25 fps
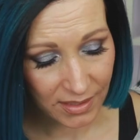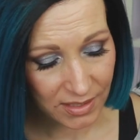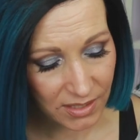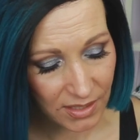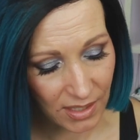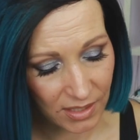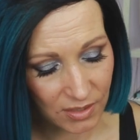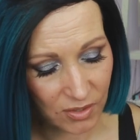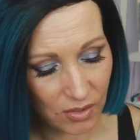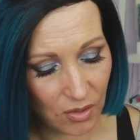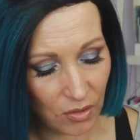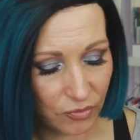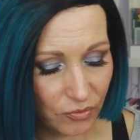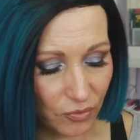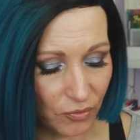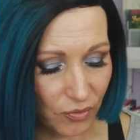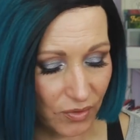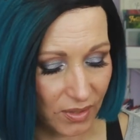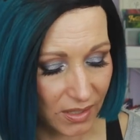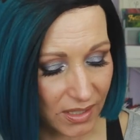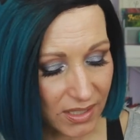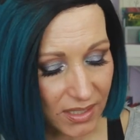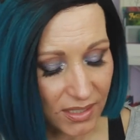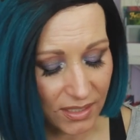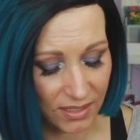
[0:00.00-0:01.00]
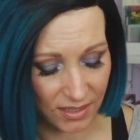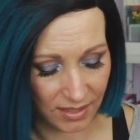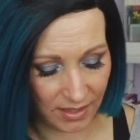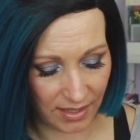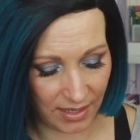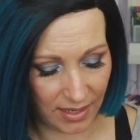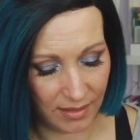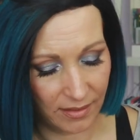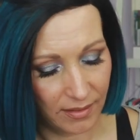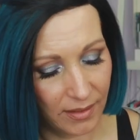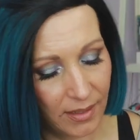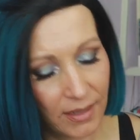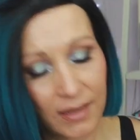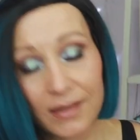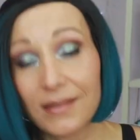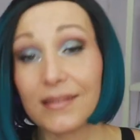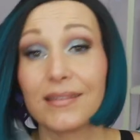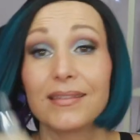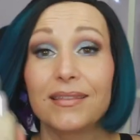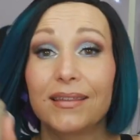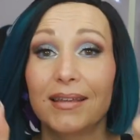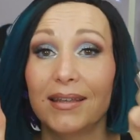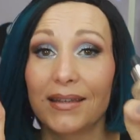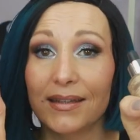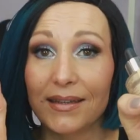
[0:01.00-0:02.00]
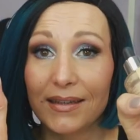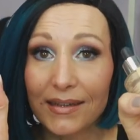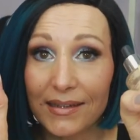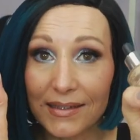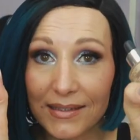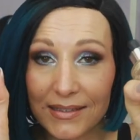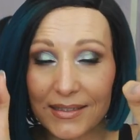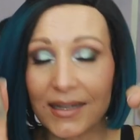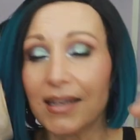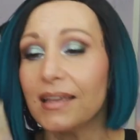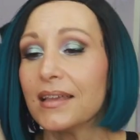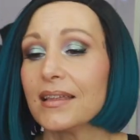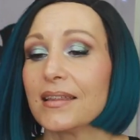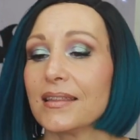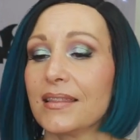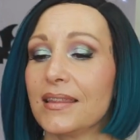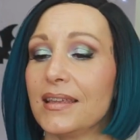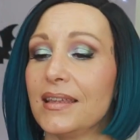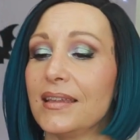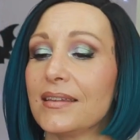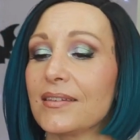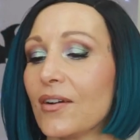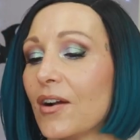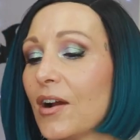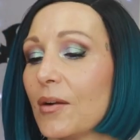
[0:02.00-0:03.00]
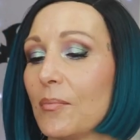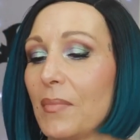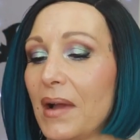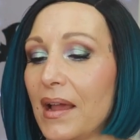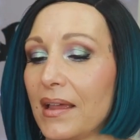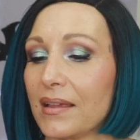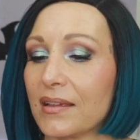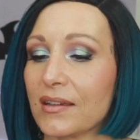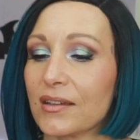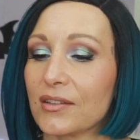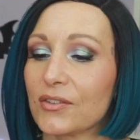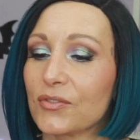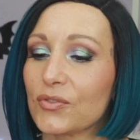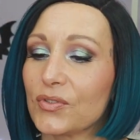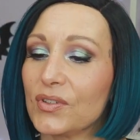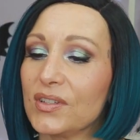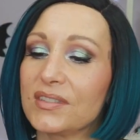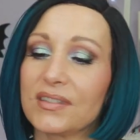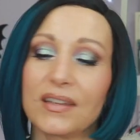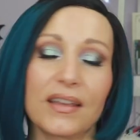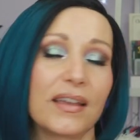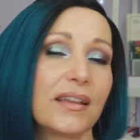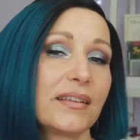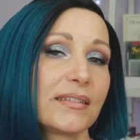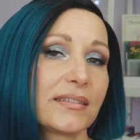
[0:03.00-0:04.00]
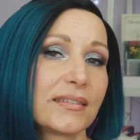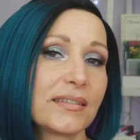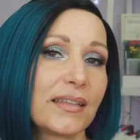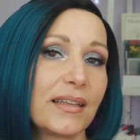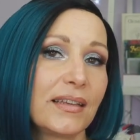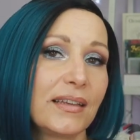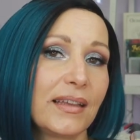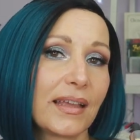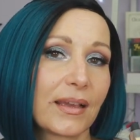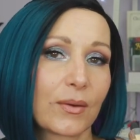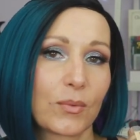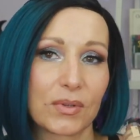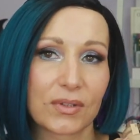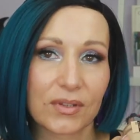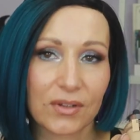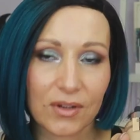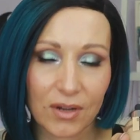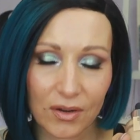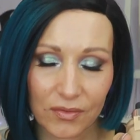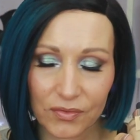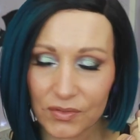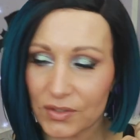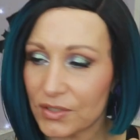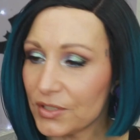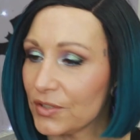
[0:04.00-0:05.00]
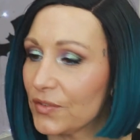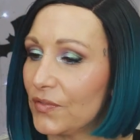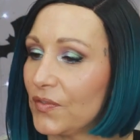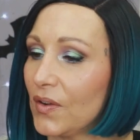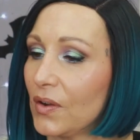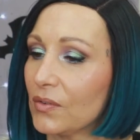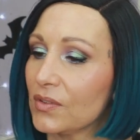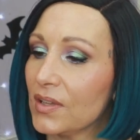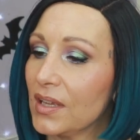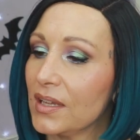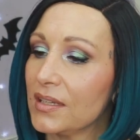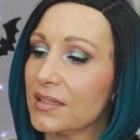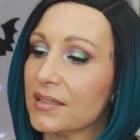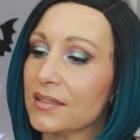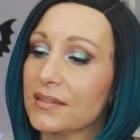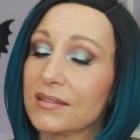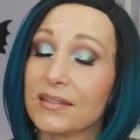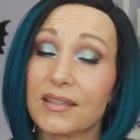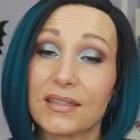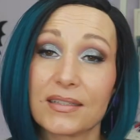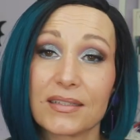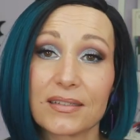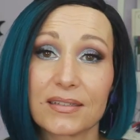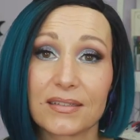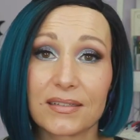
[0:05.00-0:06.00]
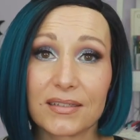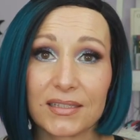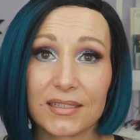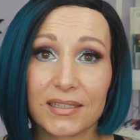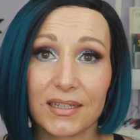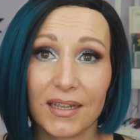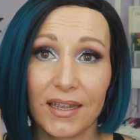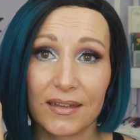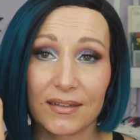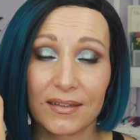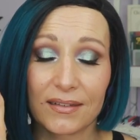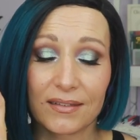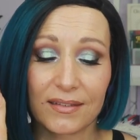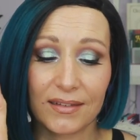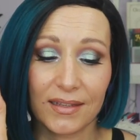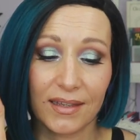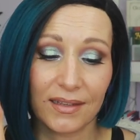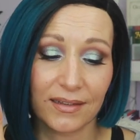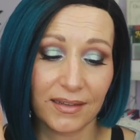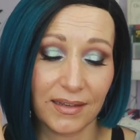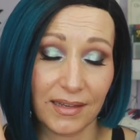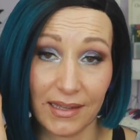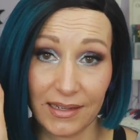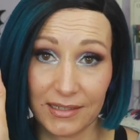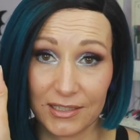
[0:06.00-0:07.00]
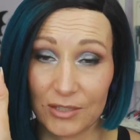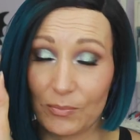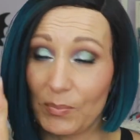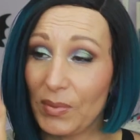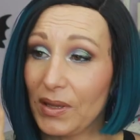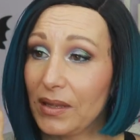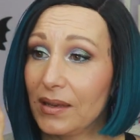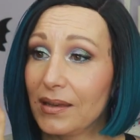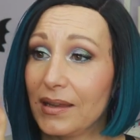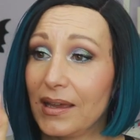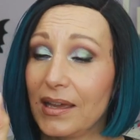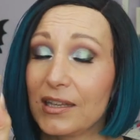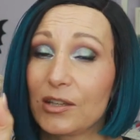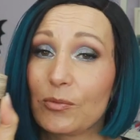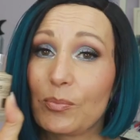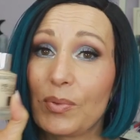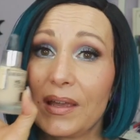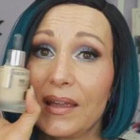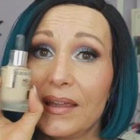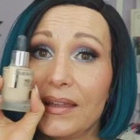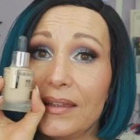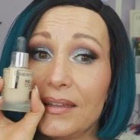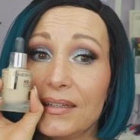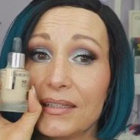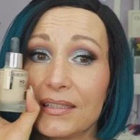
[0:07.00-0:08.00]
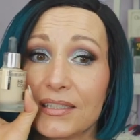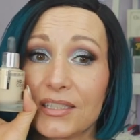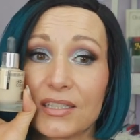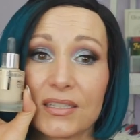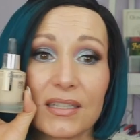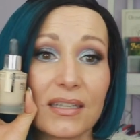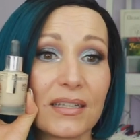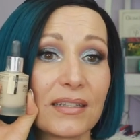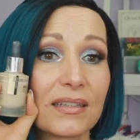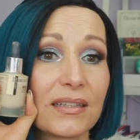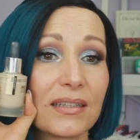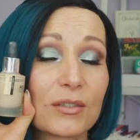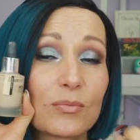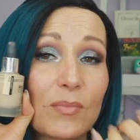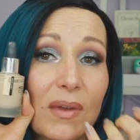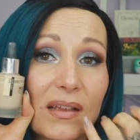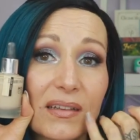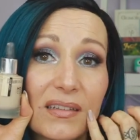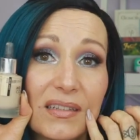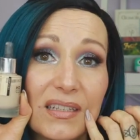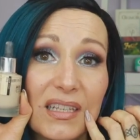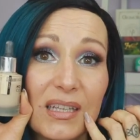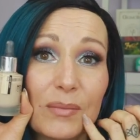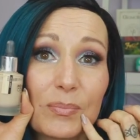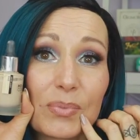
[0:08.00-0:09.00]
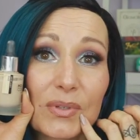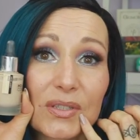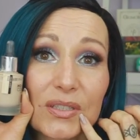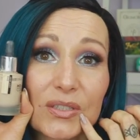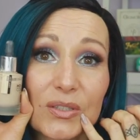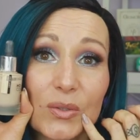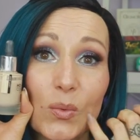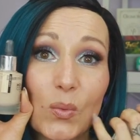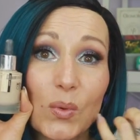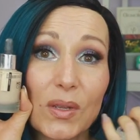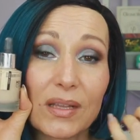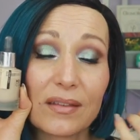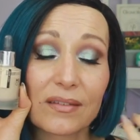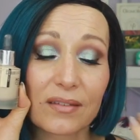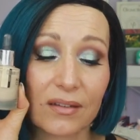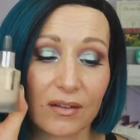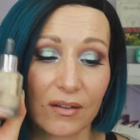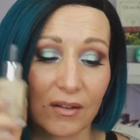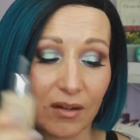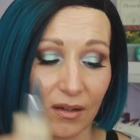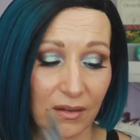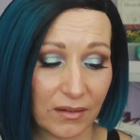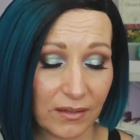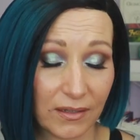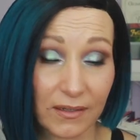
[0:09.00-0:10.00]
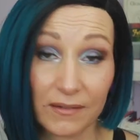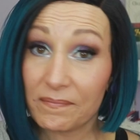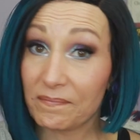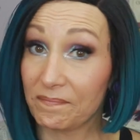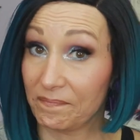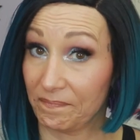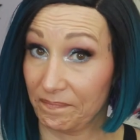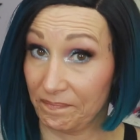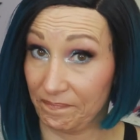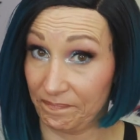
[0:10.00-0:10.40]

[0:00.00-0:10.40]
Let's next go to these then. These. These are my Catrice HD Liquid Coverage Foundation. This is the shade 10 Light, Light Beige. It is my deepest winter color.